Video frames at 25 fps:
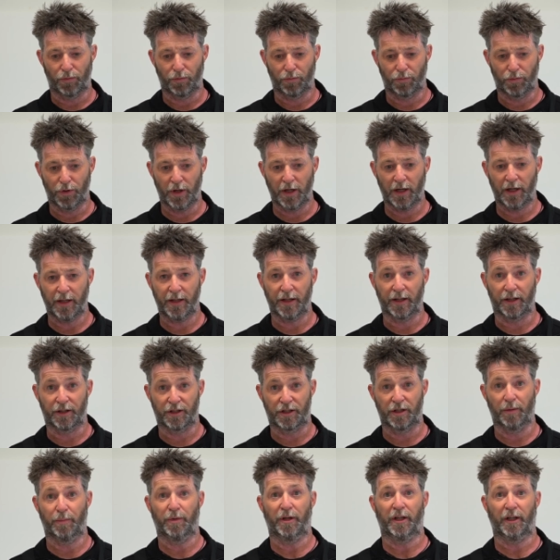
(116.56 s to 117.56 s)
really
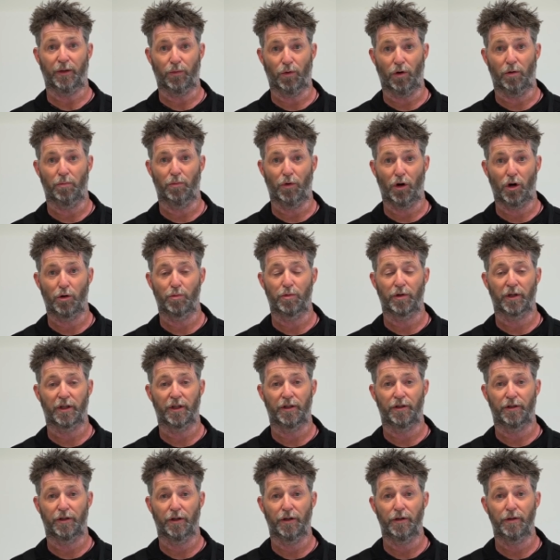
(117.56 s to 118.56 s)
exhibiting what Marlborough
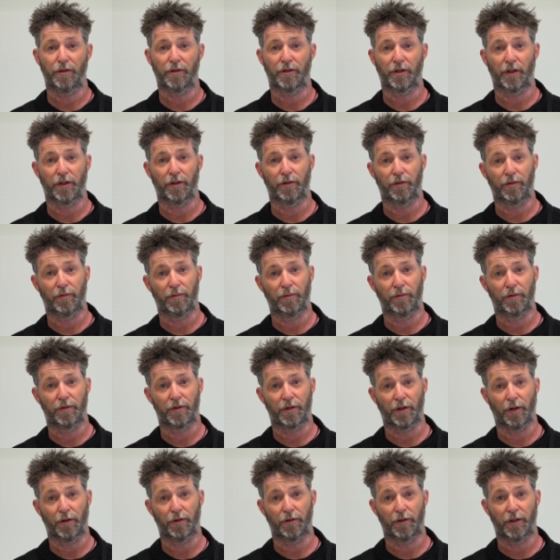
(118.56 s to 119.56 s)
can do.
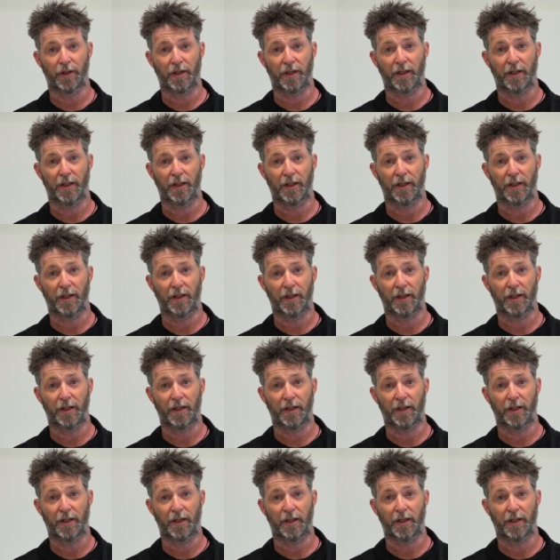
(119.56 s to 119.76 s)
So